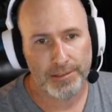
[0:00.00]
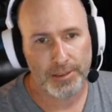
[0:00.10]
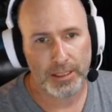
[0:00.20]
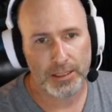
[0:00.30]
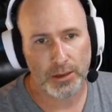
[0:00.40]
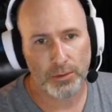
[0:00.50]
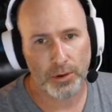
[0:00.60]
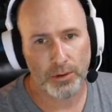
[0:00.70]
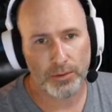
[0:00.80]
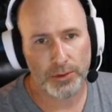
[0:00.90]
Let's go
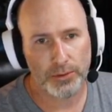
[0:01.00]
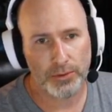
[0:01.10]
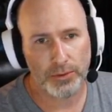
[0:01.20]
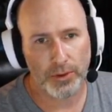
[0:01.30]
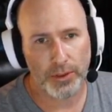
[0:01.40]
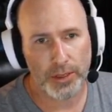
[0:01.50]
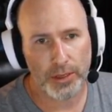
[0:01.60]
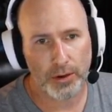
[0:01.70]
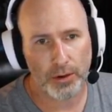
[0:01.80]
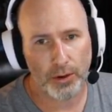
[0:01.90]
on to
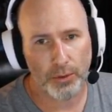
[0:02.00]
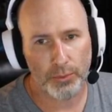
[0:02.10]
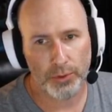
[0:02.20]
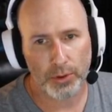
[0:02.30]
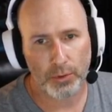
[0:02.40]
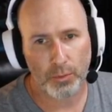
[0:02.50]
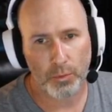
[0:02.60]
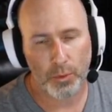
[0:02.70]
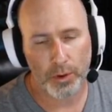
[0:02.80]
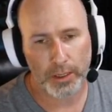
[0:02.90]
the Orruk
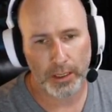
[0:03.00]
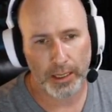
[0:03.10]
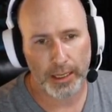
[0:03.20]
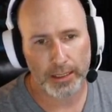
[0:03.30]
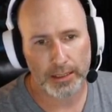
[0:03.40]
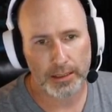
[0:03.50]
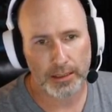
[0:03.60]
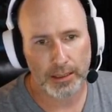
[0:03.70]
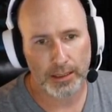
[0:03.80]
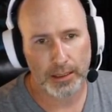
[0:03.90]
warclans.
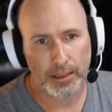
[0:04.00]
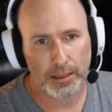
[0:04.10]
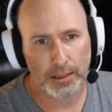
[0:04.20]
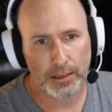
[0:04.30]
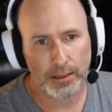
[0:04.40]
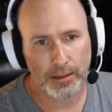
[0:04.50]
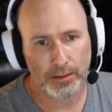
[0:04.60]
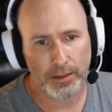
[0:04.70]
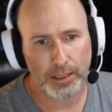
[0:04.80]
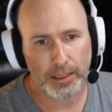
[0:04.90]
All
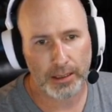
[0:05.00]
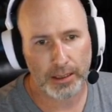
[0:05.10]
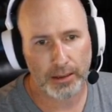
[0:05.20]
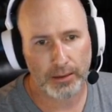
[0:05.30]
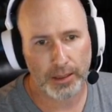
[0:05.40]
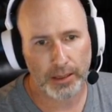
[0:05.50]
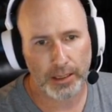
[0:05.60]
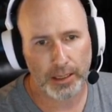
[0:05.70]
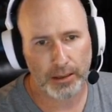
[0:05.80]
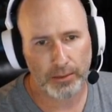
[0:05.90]
right, down, down,
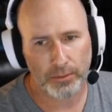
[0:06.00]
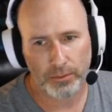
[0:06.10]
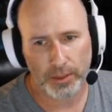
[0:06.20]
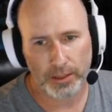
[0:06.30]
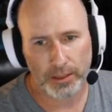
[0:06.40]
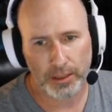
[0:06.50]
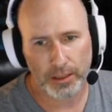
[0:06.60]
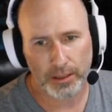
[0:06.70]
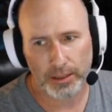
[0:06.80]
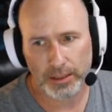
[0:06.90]
down, right
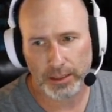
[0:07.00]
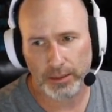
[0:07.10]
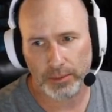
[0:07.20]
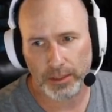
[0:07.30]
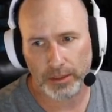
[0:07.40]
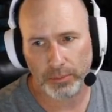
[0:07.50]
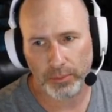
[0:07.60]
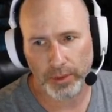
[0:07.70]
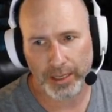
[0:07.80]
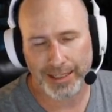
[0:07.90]
there. Let's see what their
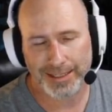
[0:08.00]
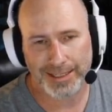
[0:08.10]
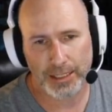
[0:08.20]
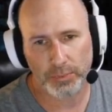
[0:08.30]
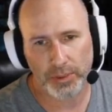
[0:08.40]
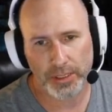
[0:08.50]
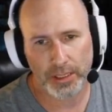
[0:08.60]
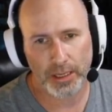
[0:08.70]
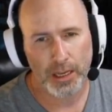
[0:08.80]
point, 6%.